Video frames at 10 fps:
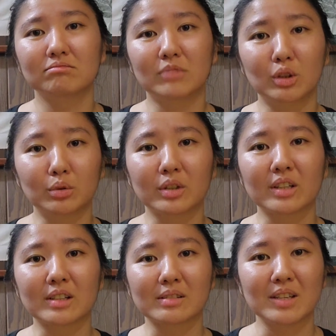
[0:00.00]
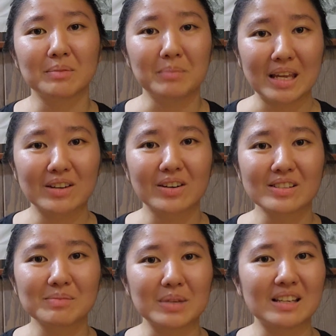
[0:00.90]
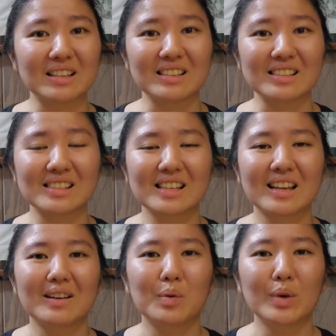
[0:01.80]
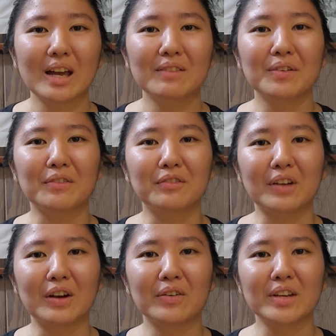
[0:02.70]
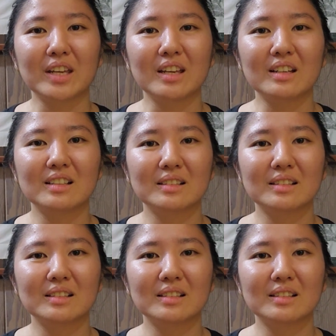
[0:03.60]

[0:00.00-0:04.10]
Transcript: lure makers, because we have a very